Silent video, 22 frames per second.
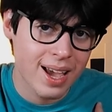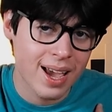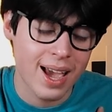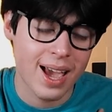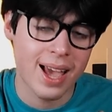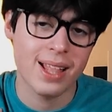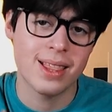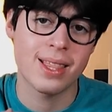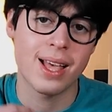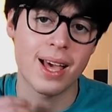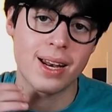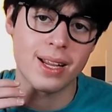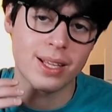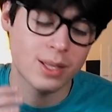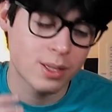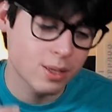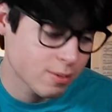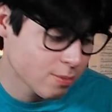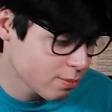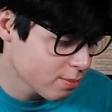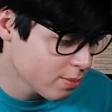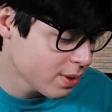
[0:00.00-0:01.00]
and that
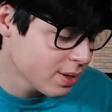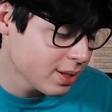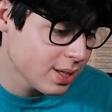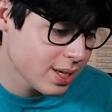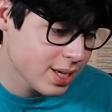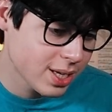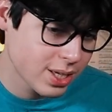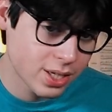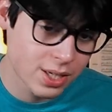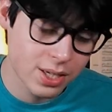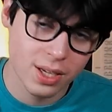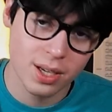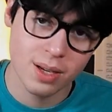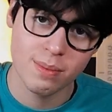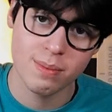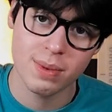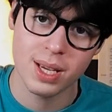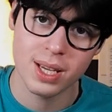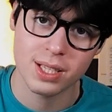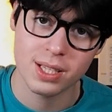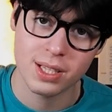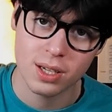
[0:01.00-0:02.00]
it's really shouldn't
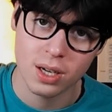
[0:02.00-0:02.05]
be as